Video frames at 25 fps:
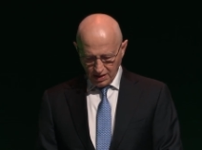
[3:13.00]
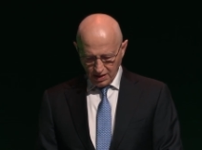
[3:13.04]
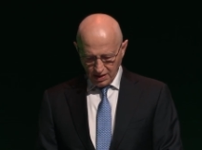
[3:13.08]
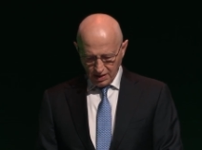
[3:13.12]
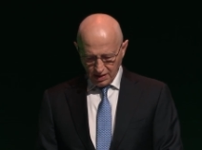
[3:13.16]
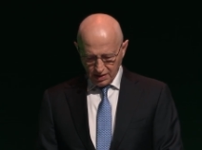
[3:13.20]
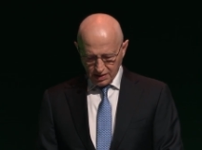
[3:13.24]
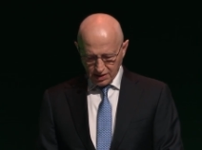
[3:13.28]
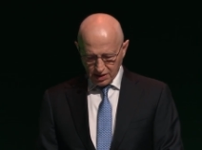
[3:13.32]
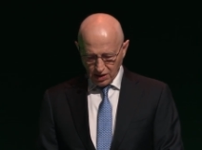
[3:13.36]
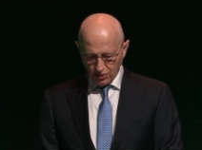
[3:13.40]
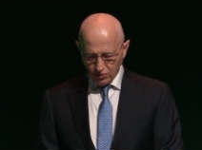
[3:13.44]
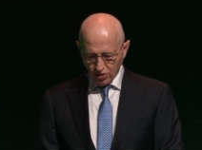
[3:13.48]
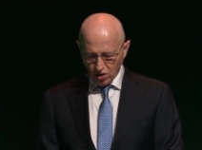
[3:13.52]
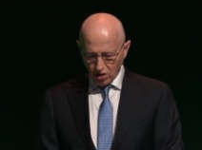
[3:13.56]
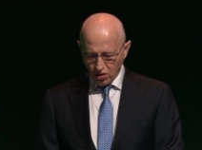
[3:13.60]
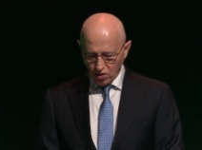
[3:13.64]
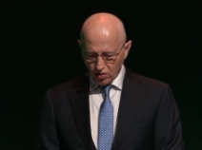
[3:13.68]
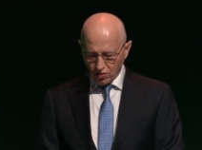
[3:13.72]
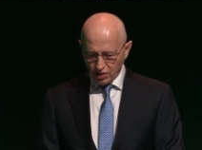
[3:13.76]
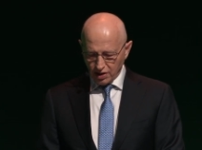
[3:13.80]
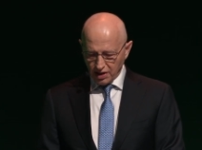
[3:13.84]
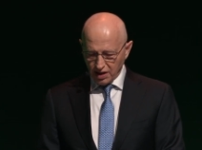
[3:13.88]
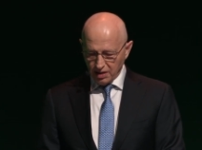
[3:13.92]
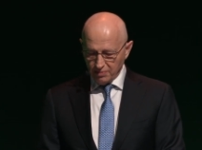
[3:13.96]
so
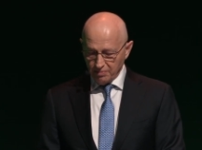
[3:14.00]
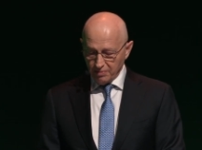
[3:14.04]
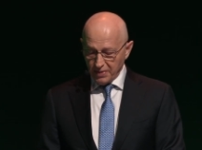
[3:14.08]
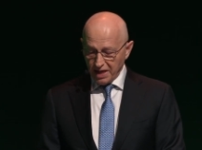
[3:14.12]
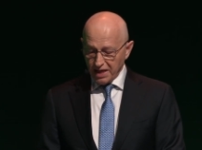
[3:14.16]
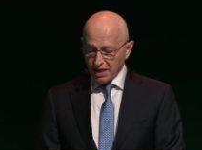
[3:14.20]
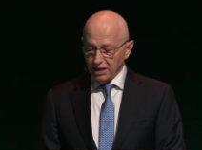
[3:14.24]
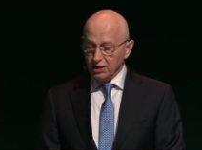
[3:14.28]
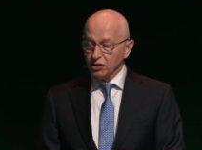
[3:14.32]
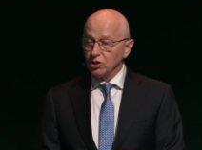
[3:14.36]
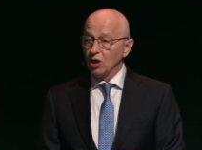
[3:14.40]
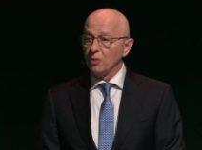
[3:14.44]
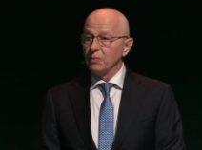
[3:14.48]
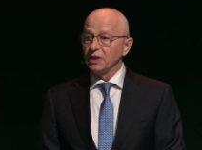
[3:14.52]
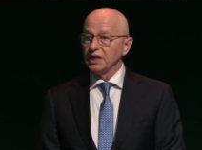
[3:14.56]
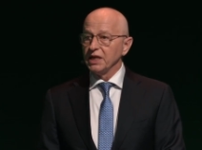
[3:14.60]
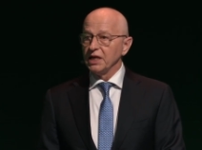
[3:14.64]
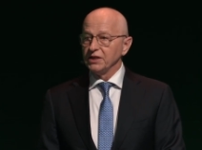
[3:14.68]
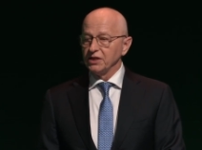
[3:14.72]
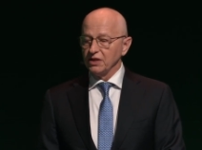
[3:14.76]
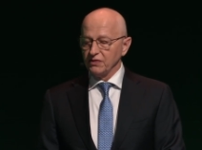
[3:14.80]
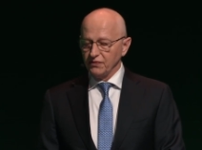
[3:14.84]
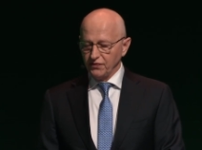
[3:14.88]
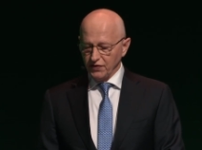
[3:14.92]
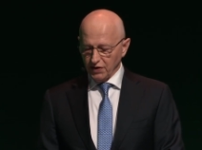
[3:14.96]
long a
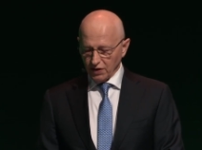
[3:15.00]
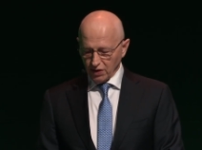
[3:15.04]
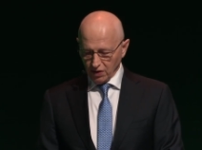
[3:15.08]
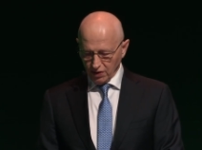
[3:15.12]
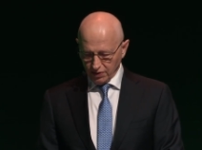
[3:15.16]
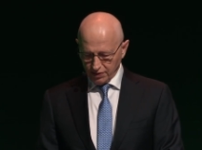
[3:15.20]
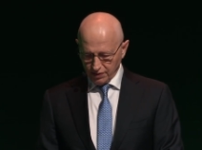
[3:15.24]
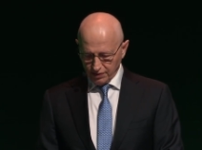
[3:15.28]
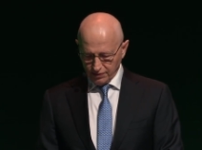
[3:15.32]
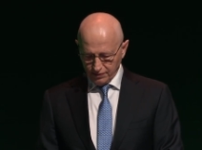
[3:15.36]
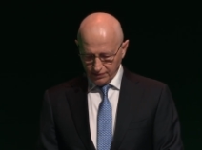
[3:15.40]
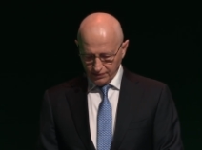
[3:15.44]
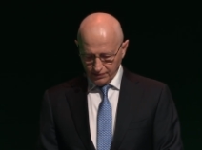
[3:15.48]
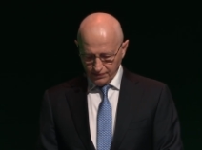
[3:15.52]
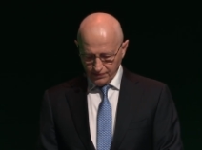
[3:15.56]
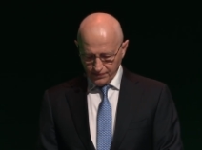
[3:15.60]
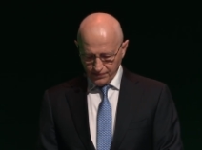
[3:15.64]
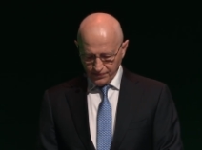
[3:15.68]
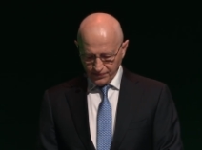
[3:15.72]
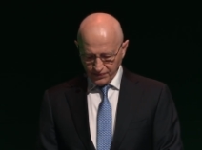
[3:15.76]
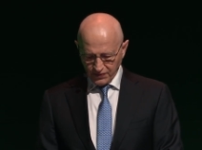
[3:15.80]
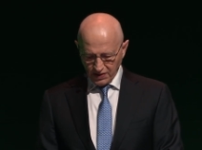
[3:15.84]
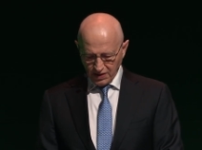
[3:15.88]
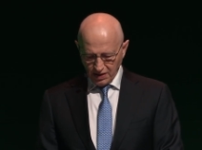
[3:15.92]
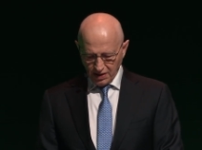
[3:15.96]
male-dominated field,
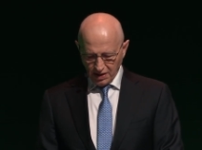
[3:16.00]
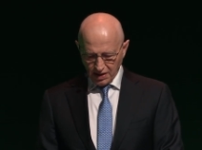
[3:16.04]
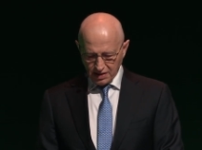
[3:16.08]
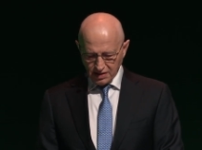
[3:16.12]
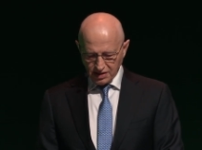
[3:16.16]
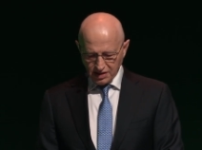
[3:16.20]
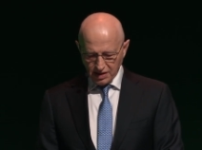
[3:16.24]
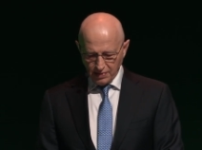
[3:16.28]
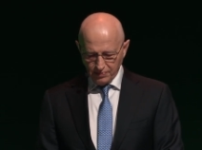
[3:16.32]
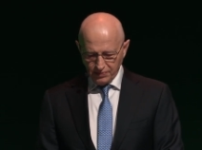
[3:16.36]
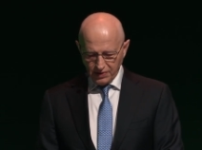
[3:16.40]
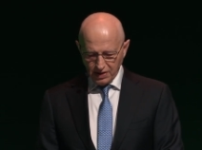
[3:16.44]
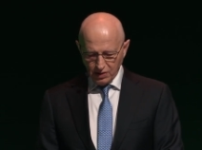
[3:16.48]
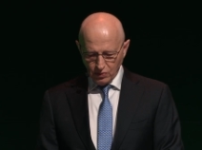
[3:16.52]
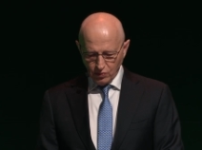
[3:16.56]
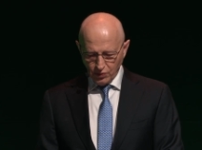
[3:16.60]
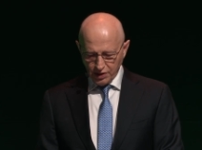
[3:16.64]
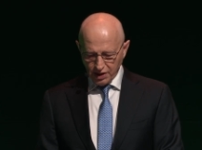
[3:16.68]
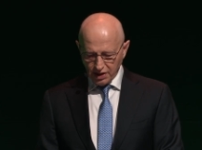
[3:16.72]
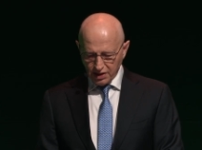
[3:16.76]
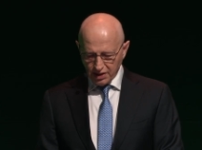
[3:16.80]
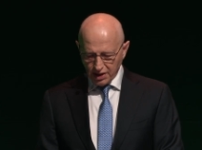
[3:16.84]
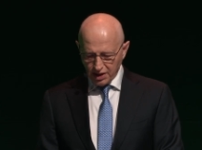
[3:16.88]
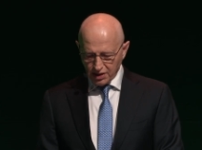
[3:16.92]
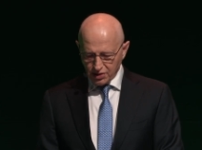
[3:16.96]
and something
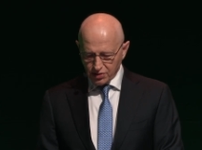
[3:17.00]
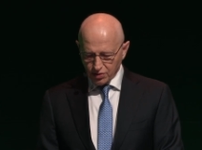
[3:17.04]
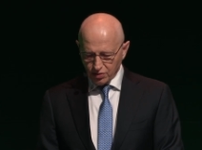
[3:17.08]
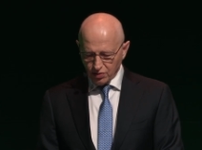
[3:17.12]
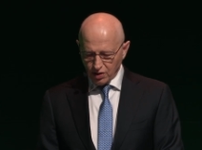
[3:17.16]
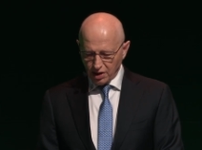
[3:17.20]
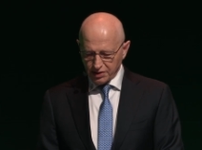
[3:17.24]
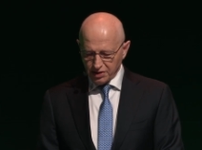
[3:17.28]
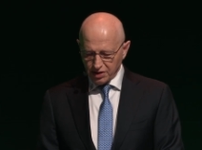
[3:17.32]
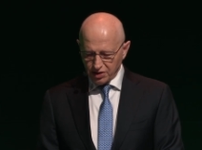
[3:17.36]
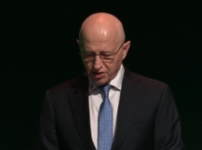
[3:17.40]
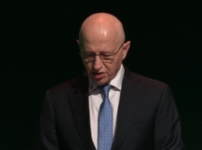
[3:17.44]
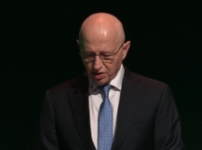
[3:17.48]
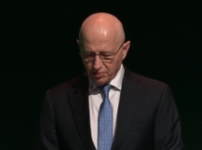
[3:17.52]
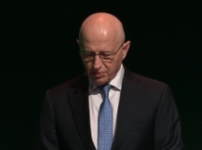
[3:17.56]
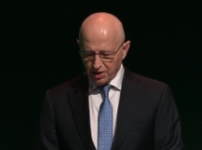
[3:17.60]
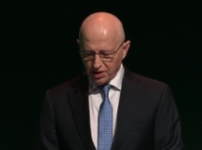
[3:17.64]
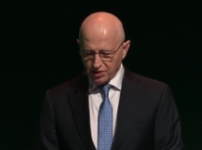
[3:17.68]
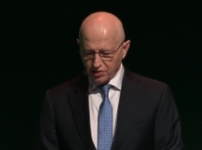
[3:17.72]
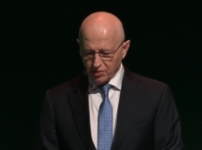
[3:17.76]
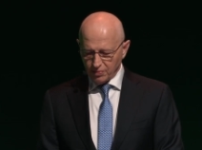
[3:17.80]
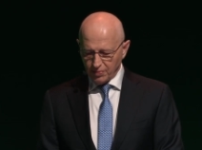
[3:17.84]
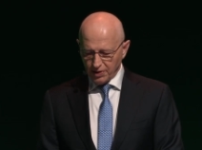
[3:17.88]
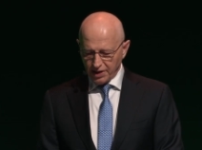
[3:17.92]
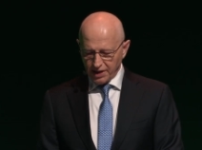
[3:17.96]
we at NATO are
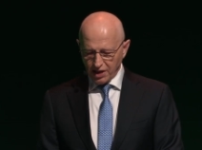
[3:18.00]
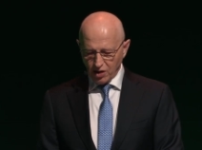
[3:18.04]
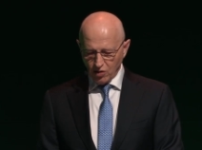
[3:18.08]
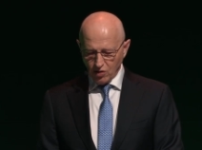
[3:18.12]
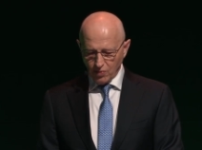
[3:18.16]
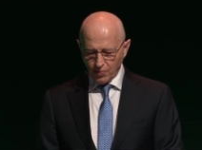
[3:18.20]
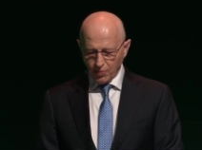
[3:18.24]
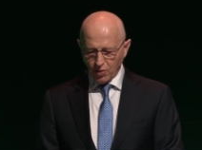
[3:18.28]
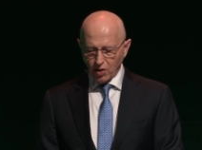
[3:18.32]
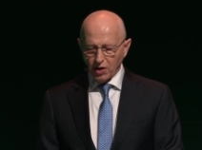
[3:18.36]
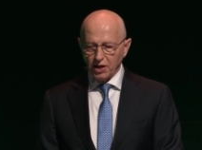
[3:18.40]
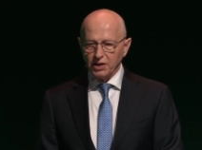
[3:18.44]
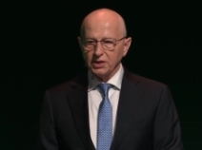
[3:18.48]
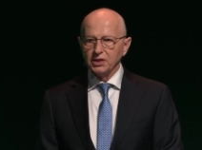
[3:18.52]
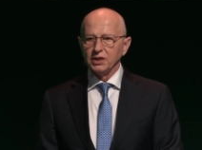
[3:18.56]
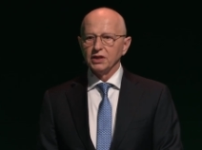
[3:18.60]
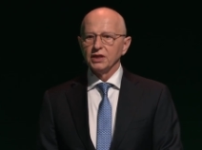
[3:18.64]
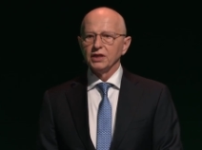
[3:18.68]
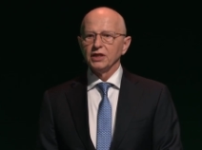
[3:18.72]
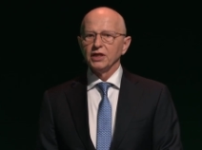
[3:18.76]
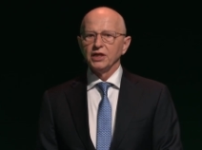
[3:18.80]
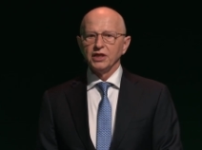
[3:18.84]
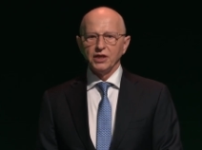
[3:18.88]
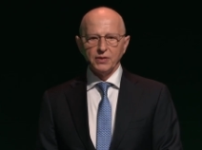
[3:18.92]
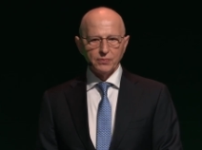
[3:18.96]
determined to play our part
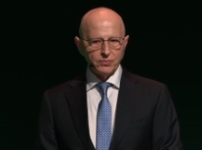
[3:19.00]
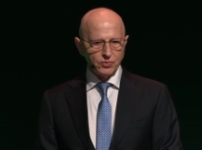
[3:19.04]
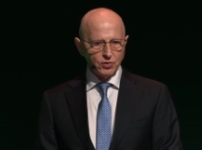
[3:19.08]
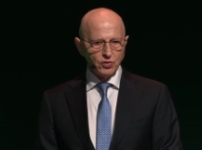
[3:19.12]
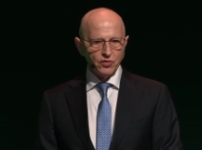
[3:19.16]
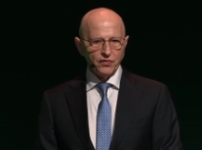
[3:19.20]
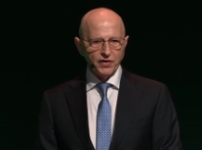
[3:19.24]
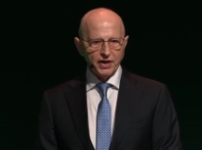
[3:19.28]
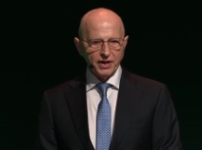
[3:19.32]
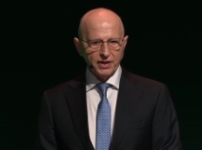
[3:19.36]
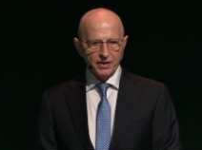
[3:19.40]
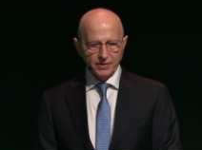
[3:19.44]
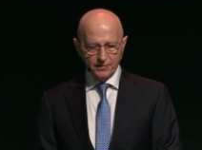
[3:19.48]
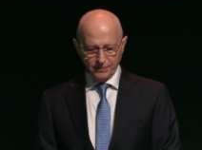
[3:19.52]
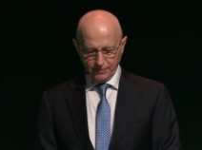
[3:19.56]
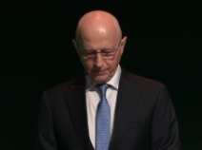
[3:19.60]
in improving.